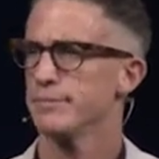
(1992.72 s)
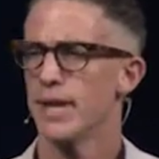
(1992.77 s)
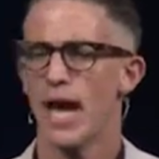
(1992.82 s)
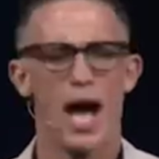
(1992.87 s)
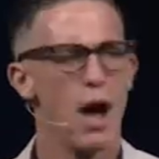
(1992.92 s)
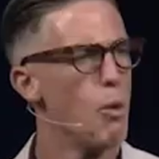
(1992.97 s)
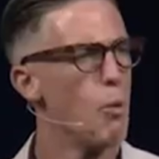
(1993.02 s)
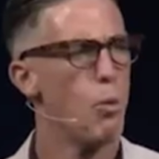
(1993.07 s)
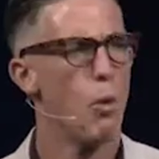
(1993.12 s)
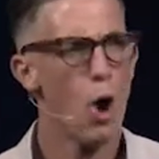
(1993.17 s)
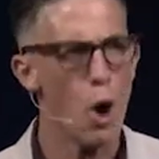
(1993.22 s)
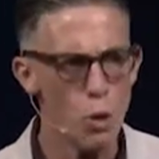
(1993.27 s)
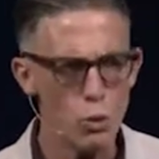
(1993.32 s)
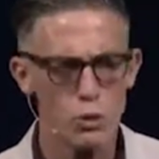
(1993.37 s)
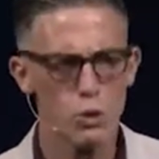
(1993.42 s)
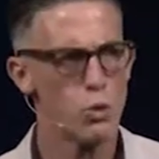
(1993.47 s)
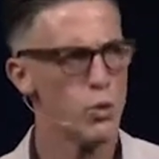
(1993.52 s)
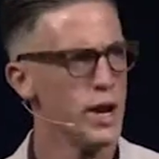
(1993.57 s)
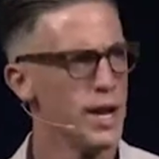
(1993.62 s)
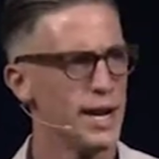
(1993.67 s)
I
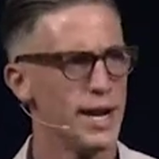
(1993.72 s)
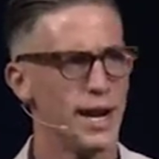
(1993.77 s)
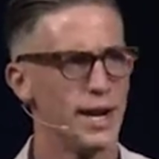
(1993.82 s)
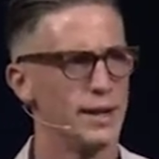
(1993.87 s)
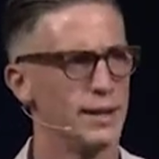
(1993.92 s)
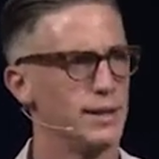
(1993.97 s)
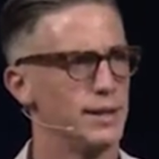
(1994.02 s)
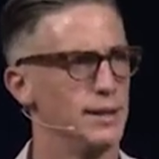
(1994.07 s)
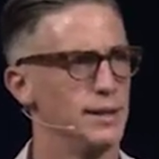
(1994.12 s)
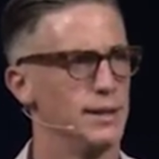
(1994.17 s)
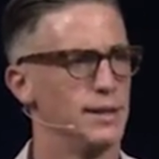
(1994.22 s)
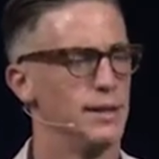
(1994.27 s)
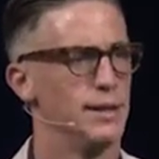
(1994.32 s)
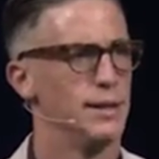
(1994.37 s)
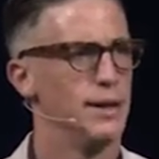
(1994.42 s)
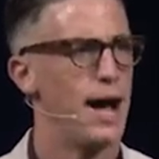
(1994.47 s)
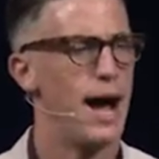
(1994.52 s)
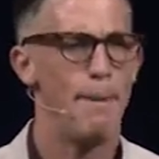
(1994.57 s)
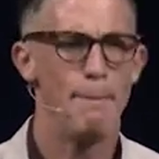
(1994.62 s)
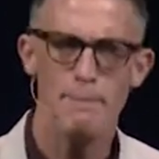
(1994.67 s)
won't quit.
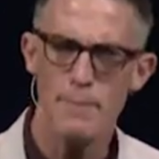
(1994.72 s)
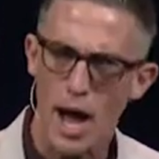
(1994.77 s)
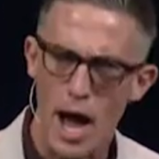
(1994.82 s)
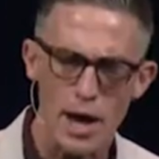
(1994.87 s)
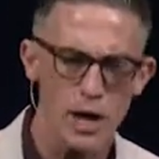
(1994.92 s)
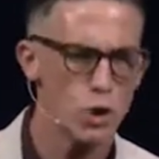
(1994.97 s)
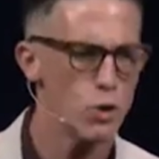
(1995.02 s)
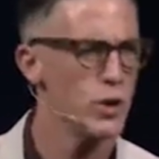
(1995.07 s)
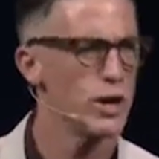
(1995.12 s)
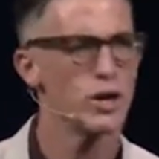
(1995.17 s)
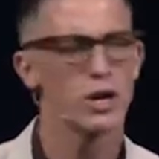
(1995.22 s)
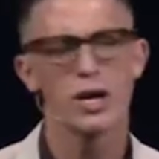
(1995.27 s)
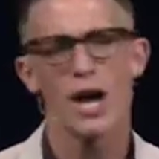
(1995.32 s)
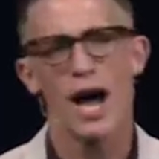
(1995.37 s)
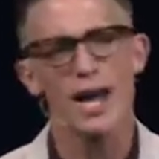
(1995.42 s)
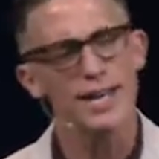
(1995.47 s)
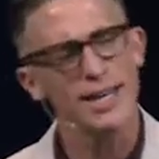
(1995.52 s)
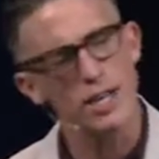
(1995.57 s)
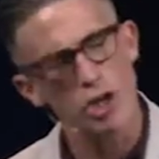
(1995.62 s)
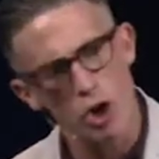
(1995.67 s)
I'm not a quitter.
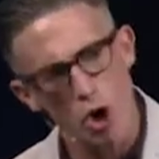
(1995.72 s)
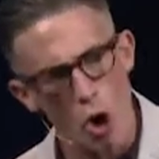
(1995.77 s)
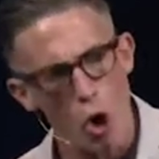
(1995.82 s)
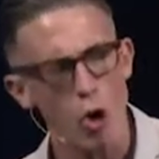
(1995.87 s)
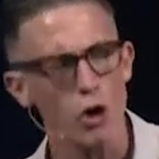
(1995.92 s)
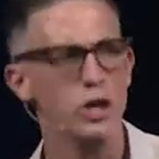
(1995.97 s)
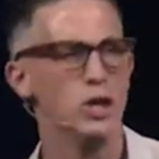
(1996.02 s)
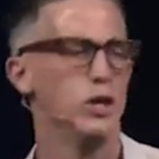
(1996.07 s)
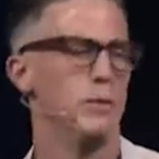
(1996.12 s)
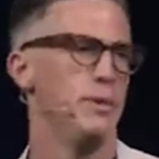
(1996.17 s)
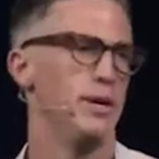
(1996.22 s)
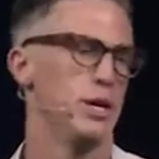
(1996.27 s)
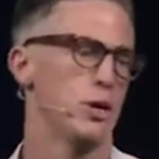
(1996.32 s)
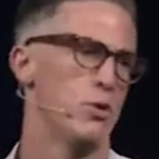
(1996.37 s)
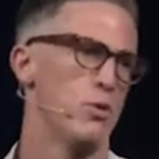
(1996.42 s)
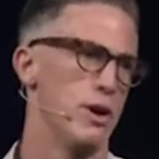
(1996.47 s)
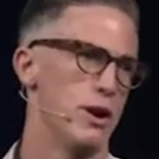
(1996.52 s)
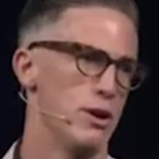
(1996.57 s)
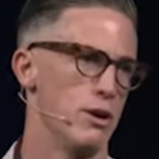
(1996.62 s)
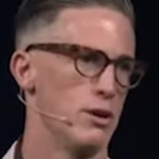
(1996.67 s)
God didn't call you to be a
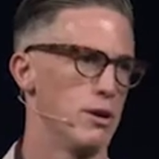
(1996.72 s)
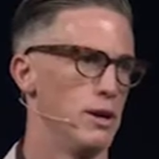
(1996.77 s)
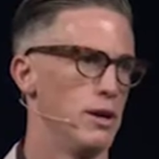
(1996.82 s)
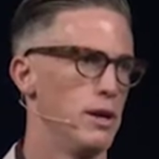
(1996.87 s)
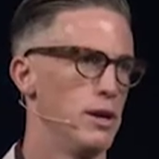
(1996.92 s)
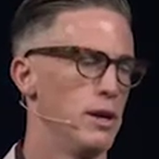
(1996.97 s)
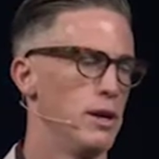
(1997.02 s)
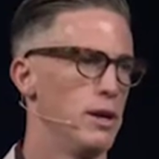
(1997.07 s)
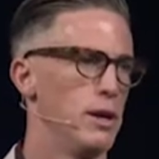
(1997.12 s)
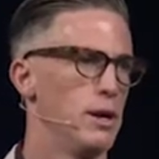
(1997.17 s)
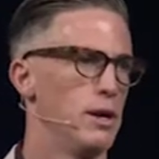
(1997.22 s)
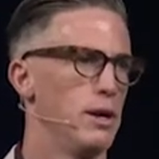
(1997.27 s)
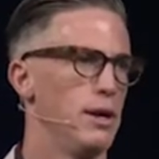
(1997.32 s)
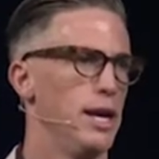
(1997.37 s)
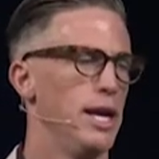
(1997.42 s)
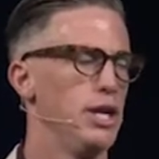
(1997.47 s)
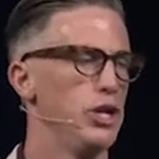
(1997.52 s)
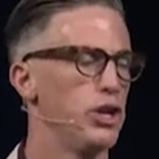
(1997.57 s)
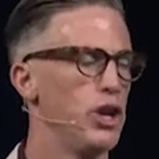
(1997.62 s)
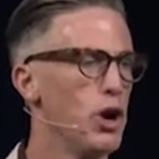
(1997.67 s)
quitter.
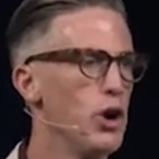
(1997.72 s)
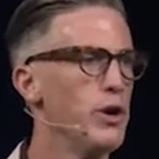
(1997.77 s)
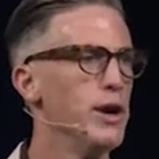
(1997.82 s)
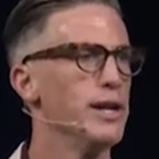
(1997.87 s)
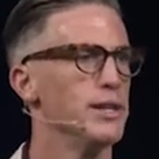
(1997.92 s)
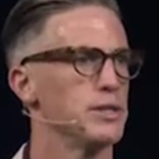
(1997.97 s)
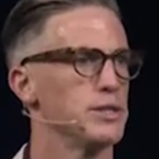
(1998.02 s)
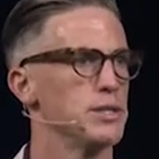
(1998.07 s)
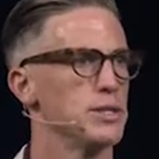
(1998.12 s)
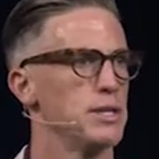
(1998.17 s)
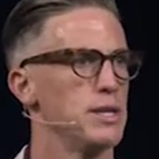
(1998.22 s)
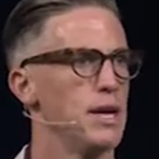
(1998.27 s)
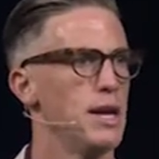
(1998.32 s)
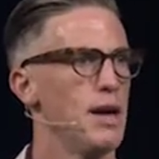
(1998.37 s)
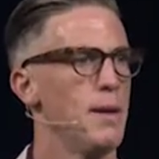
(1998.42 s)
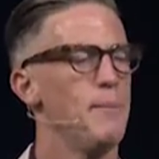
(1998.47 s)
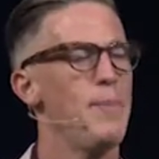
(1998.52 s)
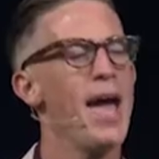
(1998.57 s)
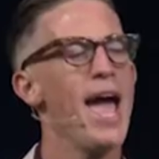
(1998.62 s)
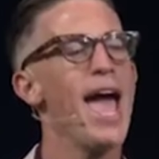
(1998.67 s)
Endurance.
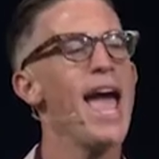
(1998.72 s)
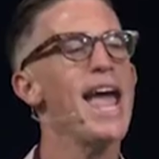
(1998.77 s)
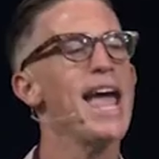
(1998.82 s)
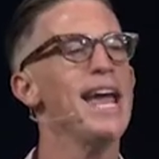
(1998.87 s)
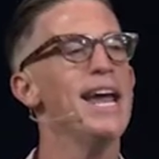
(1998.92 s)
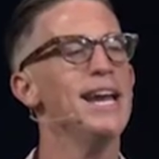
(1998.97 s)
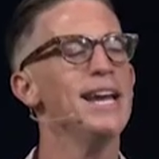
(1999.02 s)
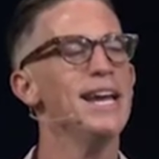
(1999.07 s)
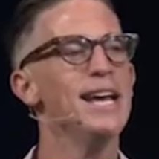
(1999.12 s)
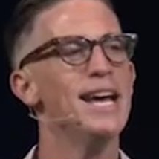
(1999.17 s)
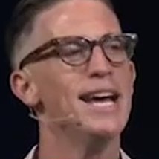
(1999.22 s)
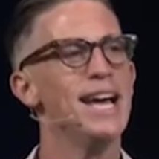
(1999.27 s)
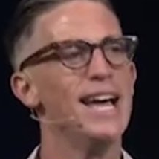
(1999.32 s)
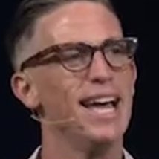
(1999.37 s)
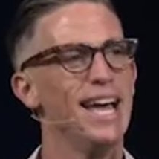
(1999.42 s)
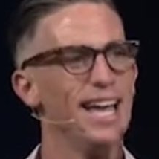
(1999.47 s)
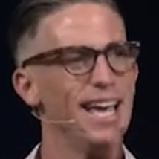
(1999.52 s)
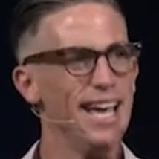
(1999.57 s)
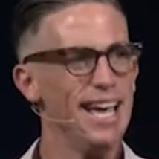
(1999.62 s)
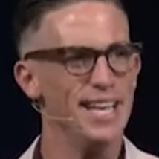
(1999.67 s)
Pain
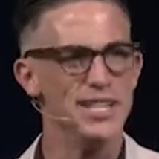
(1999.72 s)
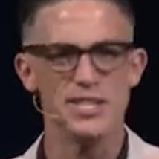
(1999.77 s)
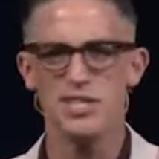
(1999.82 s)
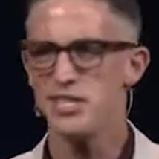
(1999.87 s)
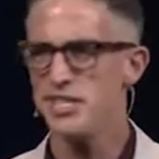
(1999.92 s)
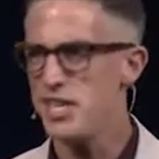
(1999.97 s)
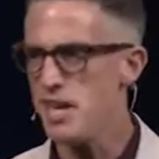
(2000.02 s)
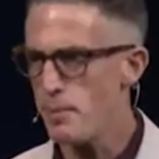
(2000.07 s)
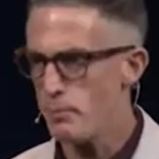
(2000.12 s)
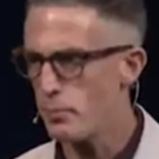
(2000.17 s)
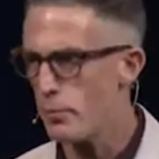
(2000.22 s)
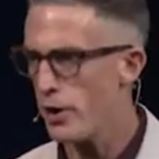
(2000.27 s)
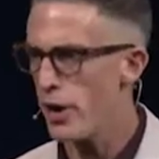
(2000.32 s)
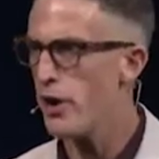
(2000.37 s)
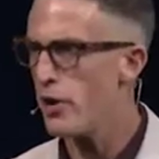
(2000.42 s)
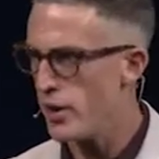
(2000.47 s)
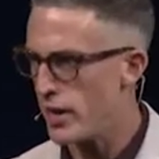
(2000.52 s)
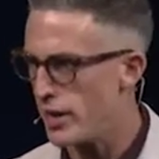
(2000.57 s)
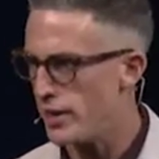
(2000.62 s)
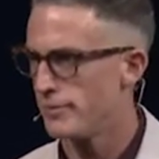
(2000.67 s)
is
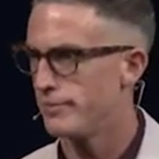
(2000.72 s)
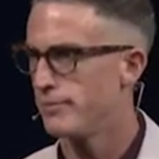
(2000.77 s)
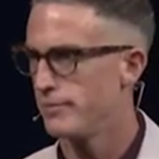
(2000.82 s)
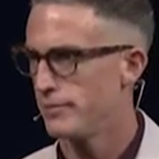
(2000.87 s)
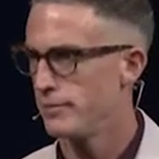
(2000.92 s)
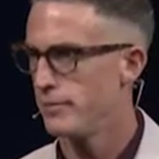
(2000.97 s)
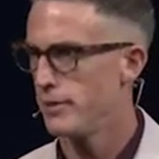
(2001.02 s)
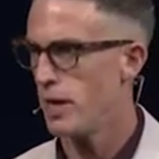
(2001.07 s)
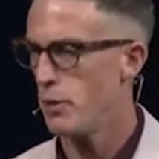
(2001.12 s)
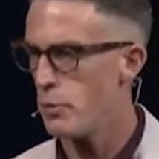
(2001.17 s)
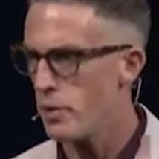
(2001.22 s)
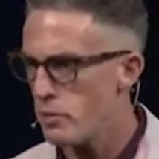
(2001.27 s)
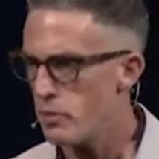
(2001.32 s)
temporary. Can we